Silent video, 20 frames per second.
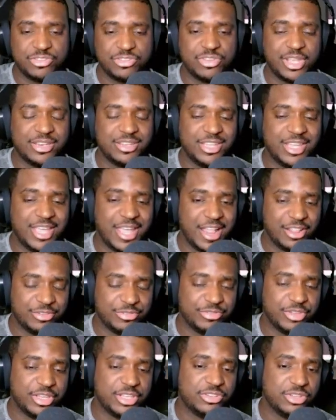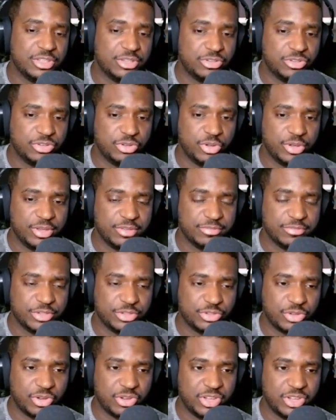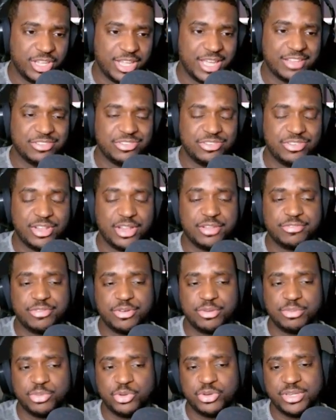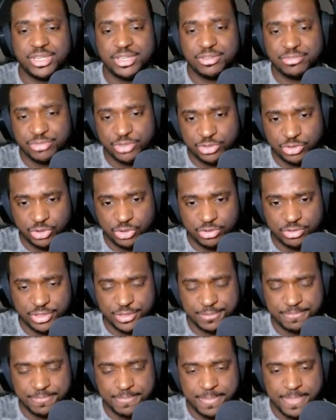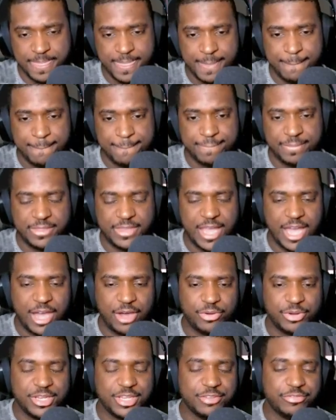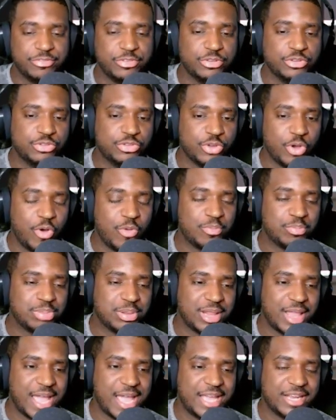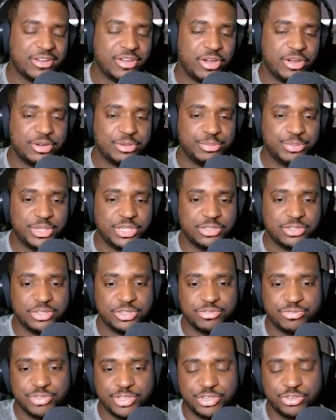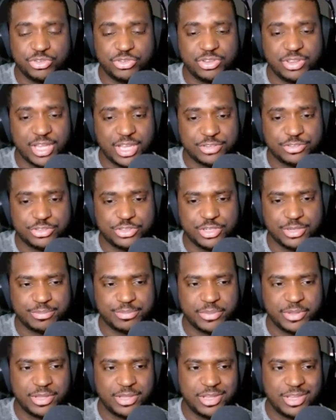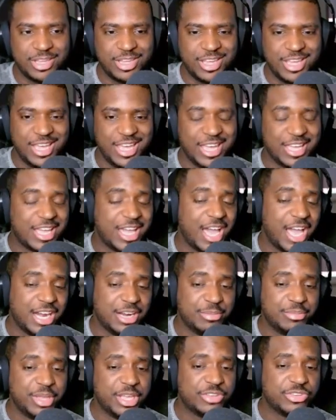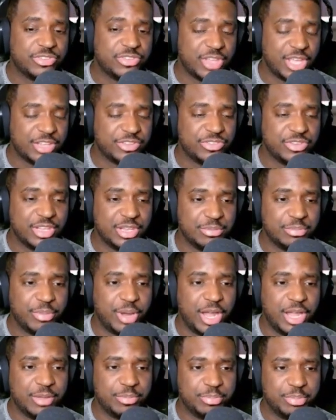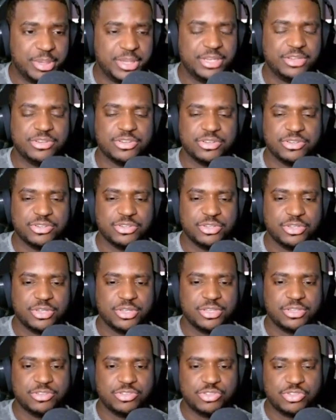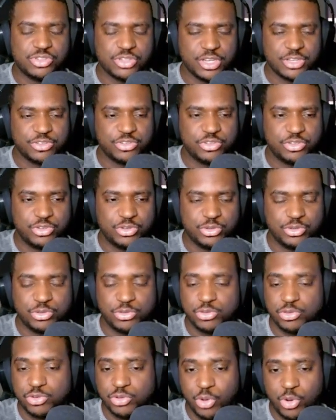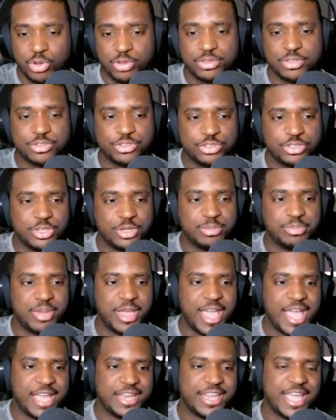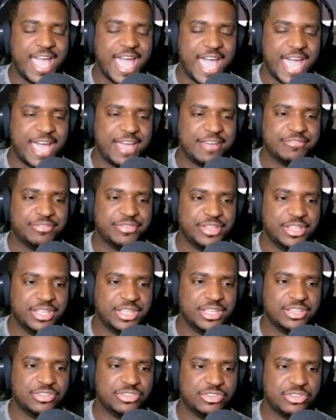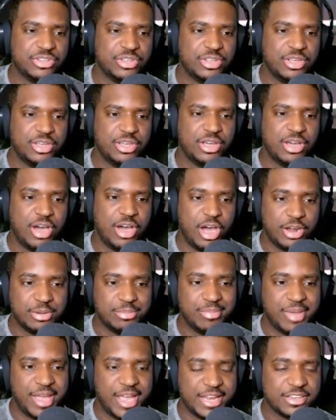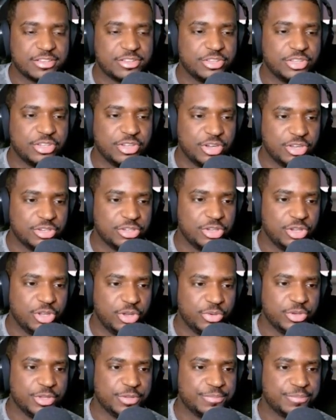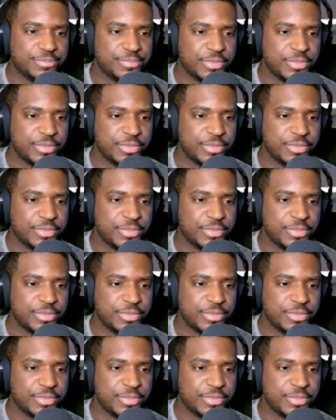send the elevator into your inventory and sell it from your inventory. Now, if you don't plan on immediately reusing that ship, it kind of makes sense, in my opinion, just to store the ship and have it automatically unloaded.